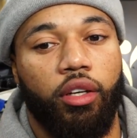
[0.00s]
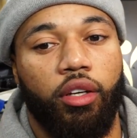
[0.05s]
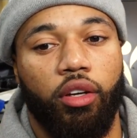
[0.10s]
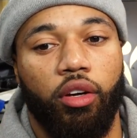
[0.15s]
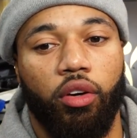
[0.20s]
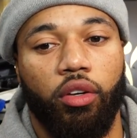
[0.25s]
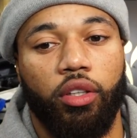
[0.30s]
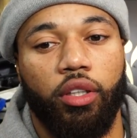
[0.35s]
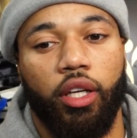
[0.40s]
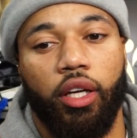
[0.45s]

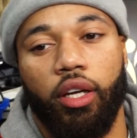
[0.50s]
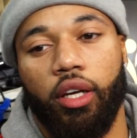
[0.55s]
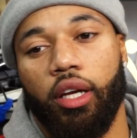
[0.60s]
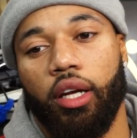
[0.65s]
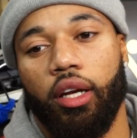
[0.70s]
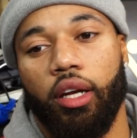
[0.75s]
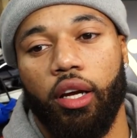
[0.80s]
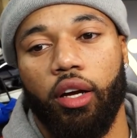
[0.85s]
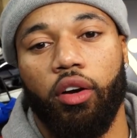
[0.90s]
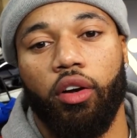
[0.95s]
no,
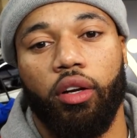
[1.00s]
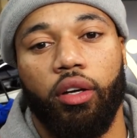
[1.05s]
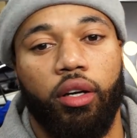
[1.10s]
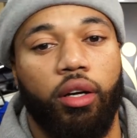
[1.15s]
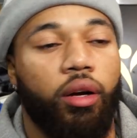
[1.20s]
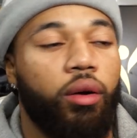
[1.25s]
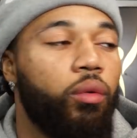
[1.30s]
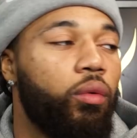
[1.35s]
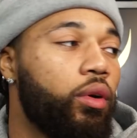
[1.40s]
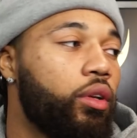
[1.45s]
they're gonna
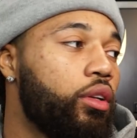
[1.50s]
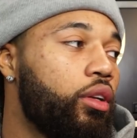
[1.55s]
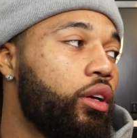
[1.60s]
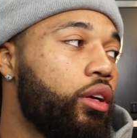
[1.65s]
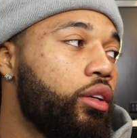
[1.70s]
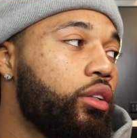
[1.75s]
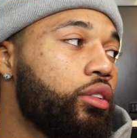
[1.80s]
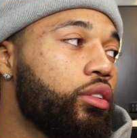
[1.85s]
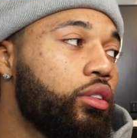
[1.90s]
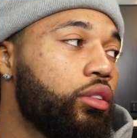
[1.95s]
come one
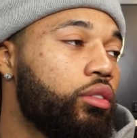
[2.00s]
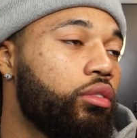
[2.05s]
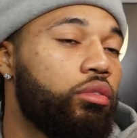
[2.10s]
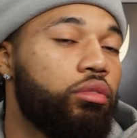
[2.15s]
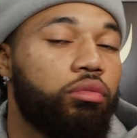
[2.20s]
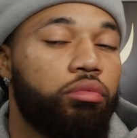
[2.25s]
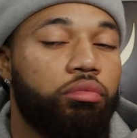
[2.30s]
day. So.